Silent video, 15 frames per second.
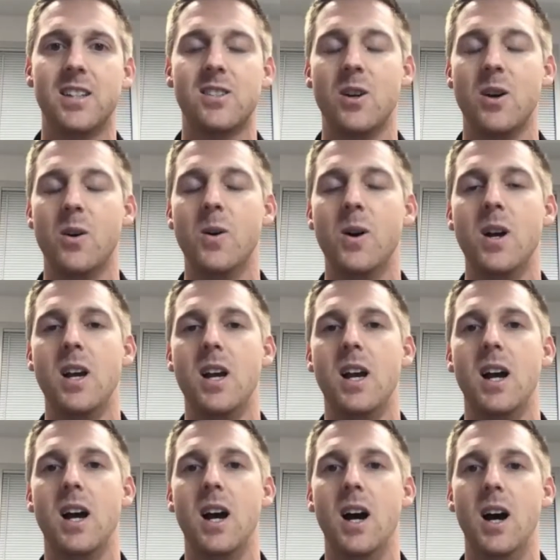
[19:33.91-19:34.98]
So
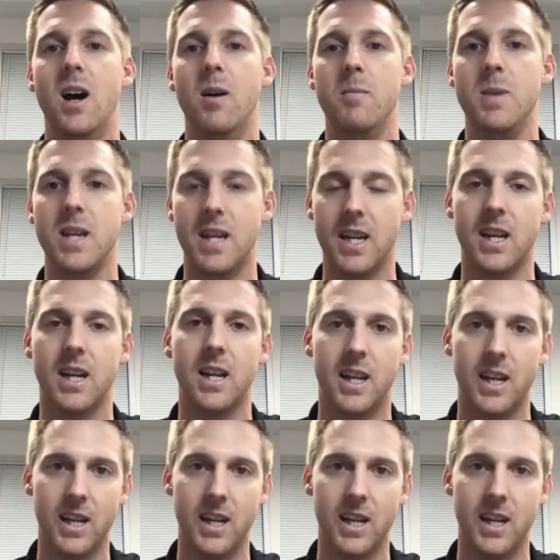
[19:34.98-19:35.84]
um, it can it